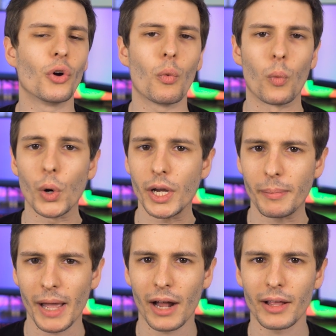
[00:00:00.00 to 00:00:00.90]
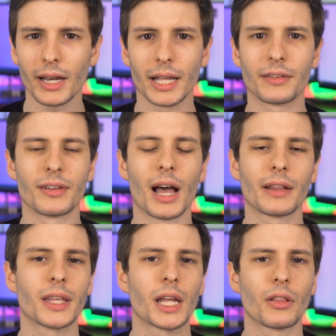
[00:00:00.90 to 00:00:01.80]
don't worry about it. It's
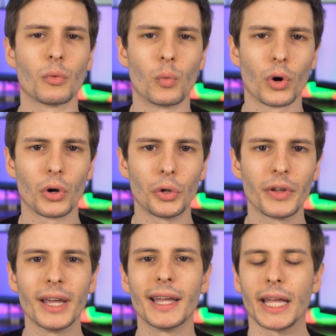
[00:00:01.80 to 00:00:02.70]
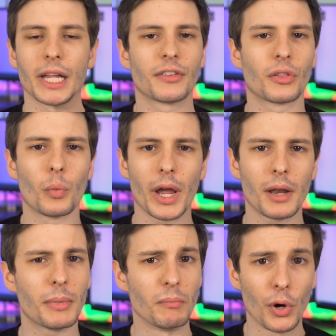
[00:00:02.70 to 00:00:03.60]
not the end of the world. It's the way
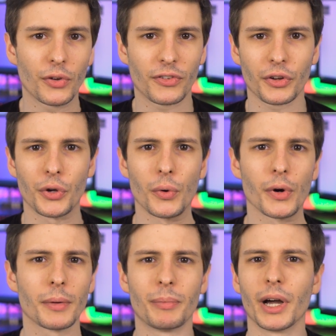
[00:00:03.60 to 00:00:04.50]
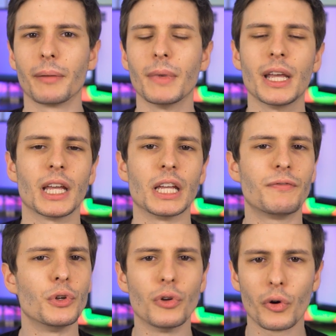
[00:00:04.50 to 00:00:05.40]
to be most secure, but
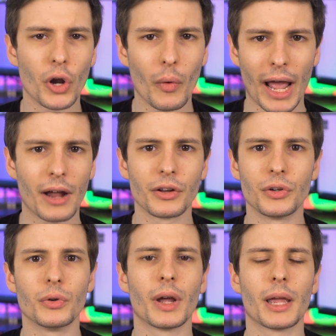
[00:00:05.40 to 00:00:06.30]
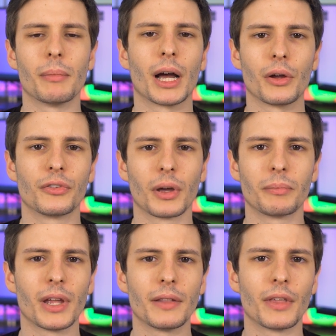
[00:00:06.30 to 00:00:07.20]
if you don't know how to do a BIOS
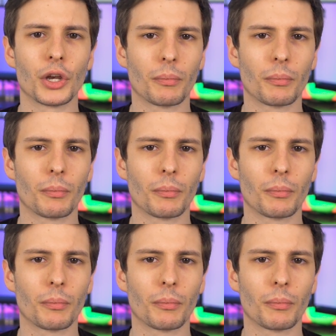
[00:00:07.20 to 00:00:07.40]
update, then